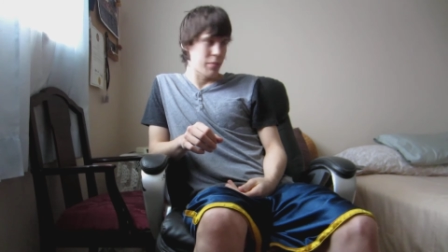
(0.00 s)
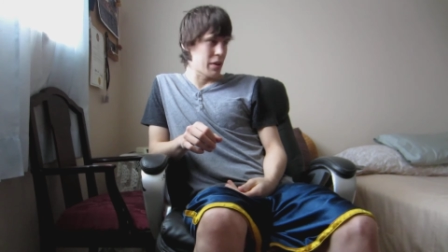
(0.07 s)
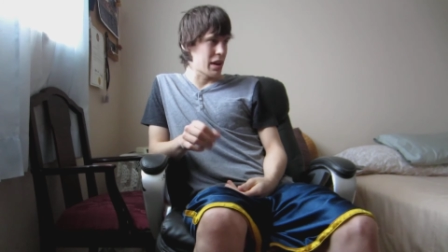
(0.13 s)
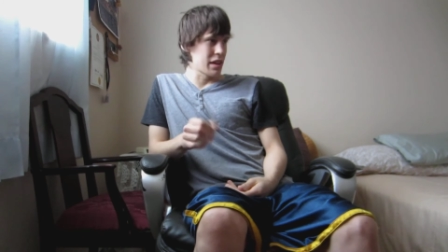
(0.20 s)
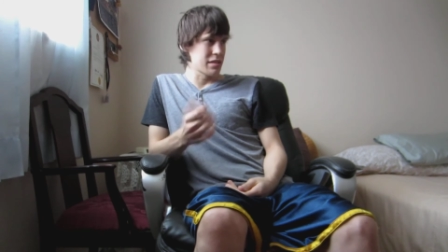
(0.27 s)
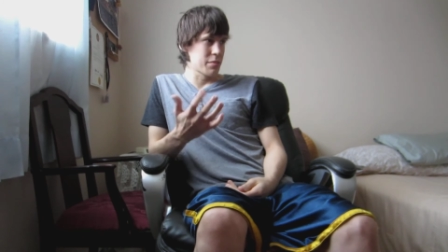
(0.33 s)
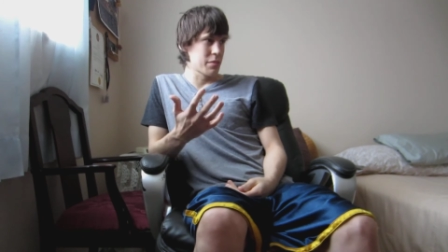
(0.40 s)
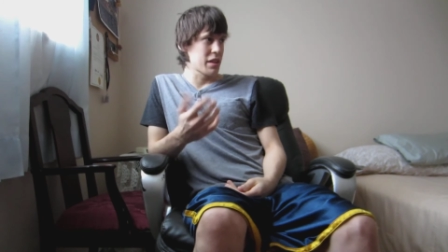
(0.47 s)

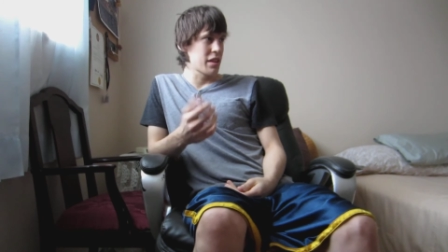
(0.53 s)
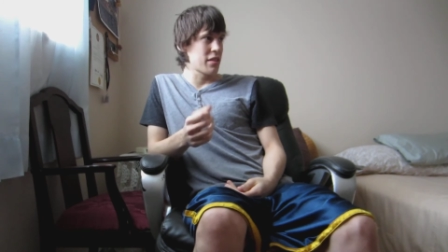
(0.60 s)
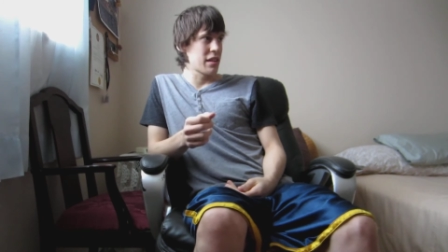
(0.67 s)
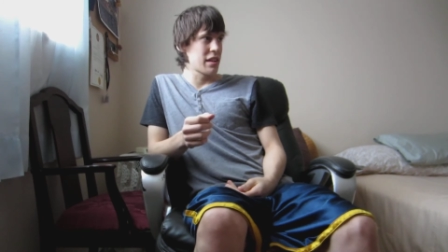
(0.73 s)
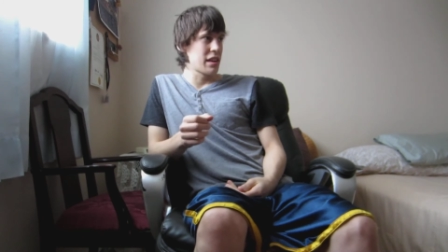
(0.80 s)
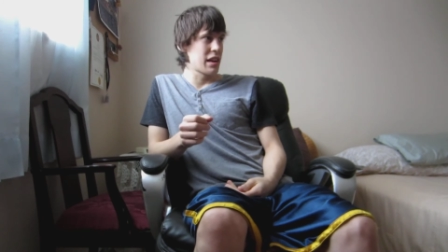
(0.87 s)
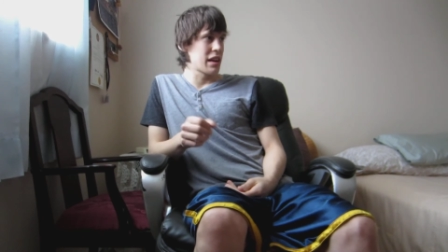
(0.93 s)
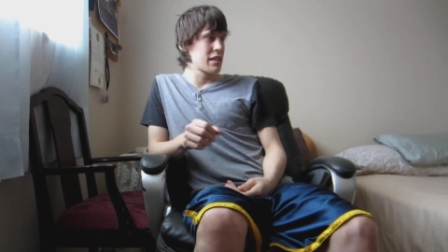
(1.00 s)
because I'm clearly
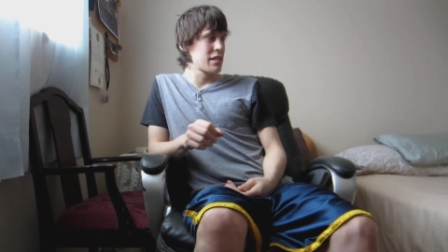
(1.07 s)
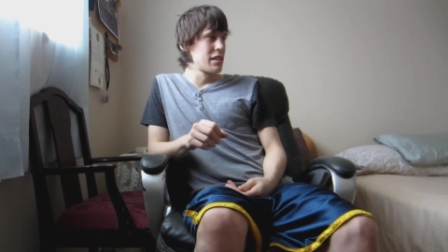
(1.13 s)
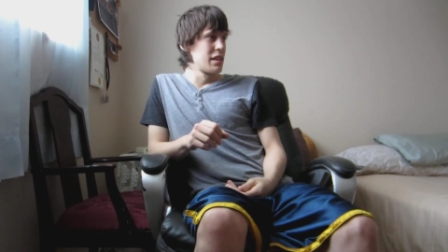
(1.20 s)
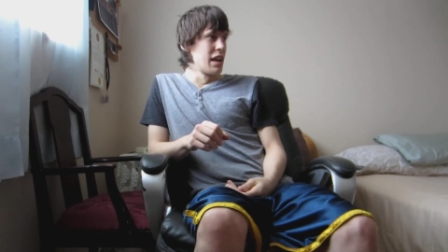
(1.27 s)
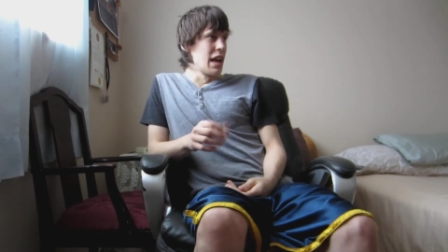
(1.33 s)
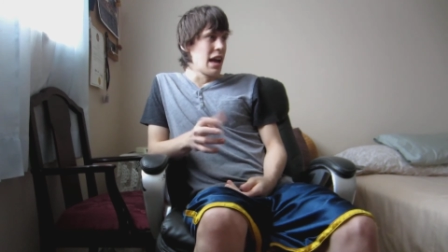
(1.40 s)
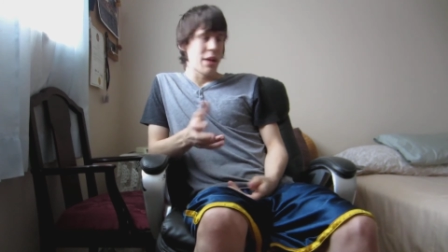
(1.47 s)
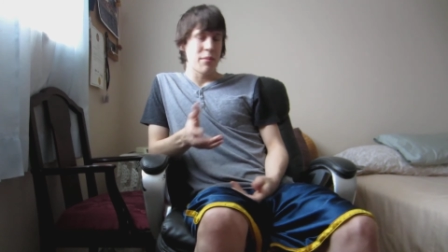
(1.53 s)
not
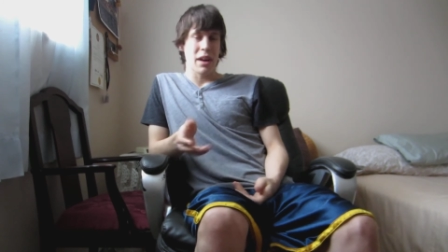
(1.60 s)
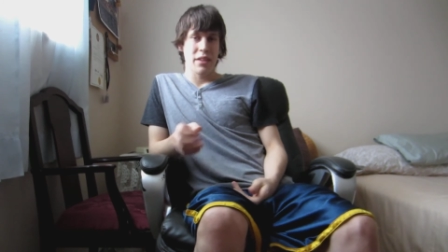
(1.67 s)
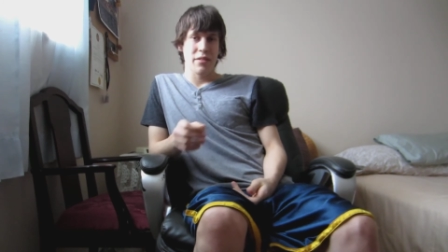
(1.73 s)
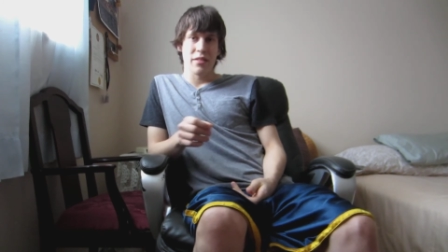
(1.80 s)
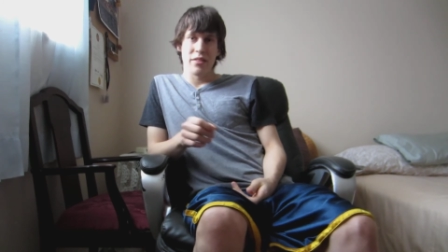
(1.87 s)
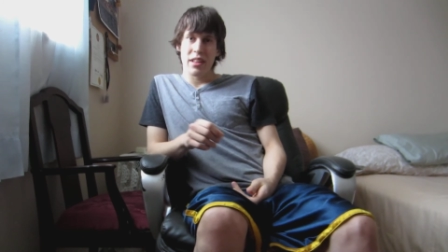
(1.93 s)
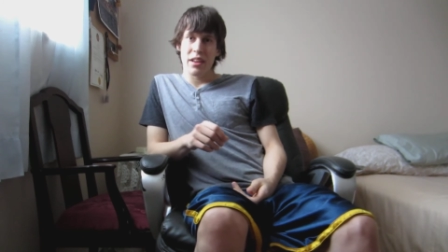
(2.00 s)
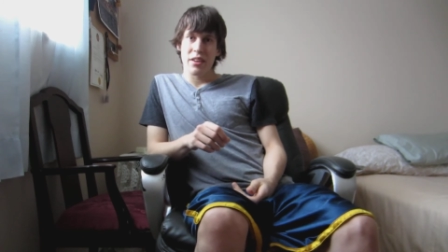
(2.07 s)
I'm not even
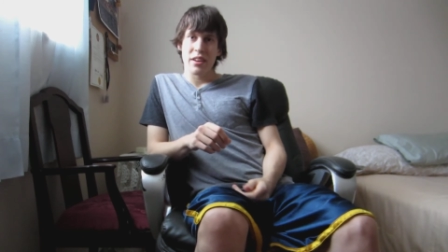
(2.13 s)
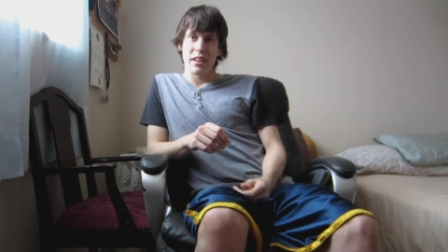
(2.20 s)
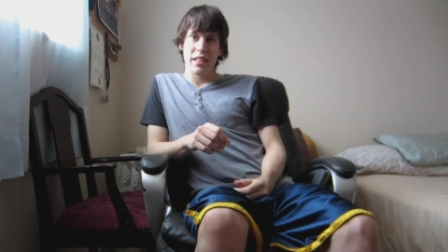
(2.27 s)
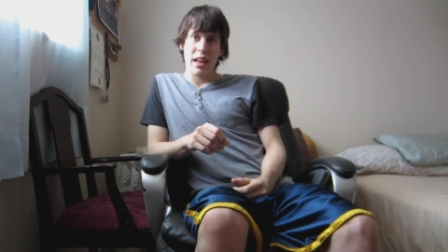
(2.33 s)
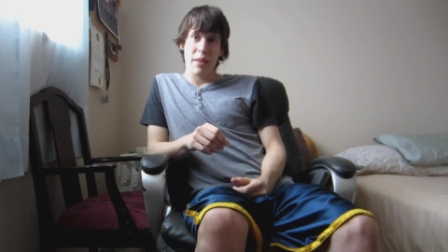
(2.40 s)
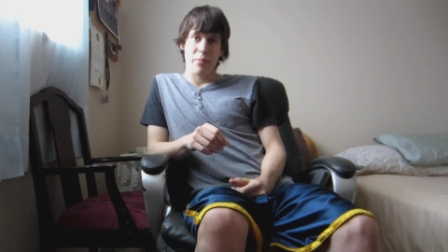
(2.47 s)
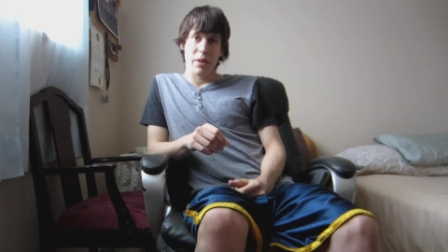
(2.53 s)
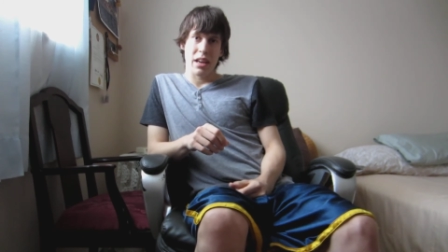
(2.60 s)
really good at
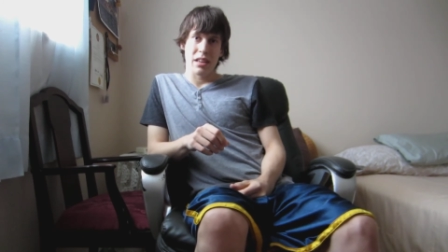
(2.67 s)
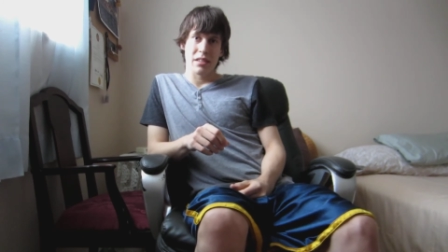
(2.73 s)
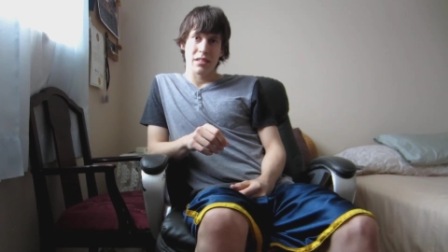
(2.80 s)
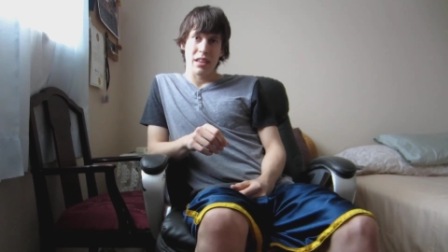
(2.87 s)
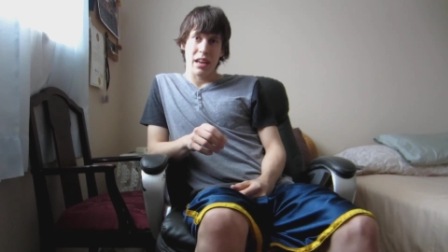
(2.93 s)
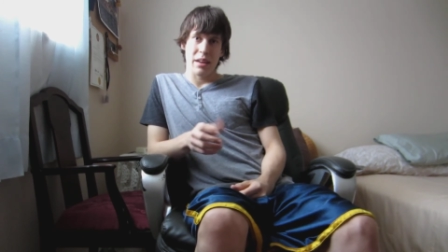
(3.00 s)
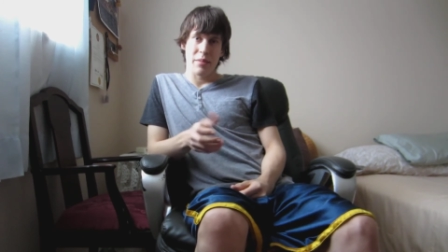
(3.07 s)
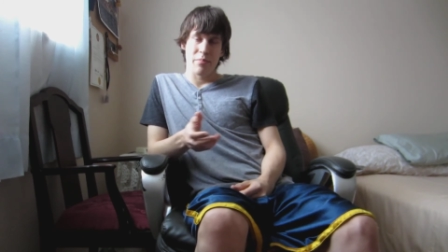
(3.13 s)
that because
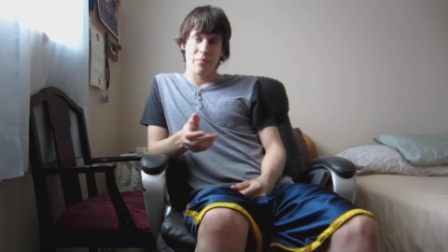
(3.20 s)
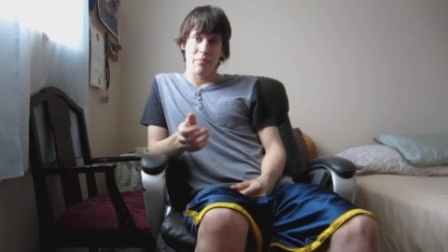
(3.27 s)
I